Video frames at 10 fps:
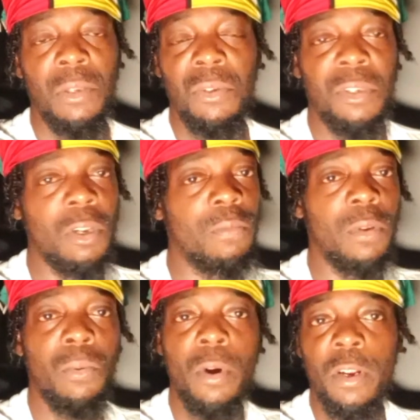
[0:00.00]
You shouldn't
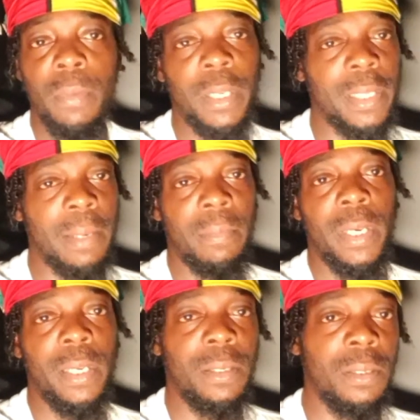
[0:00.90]
be worried about that,
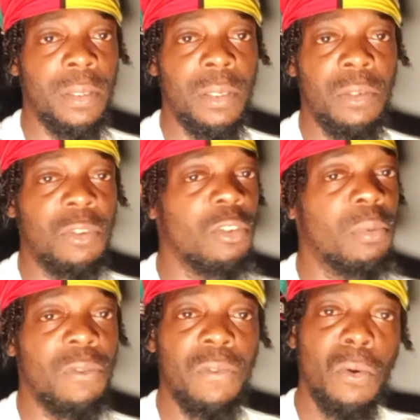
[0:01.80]
man. You
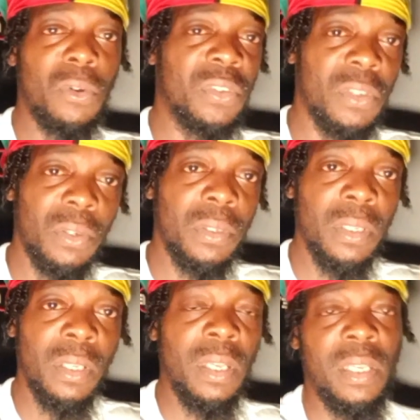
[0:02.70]
should be focused on
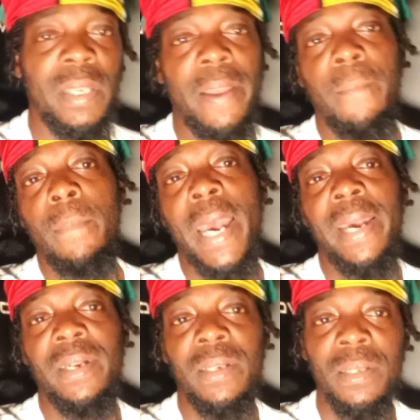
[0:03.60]
getting
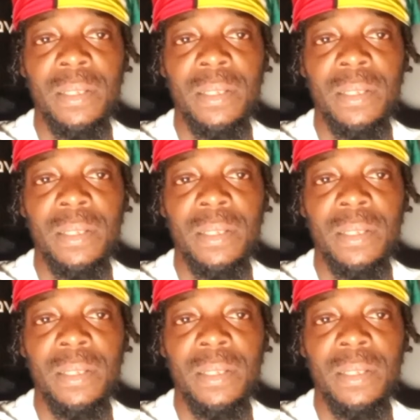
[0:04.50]
back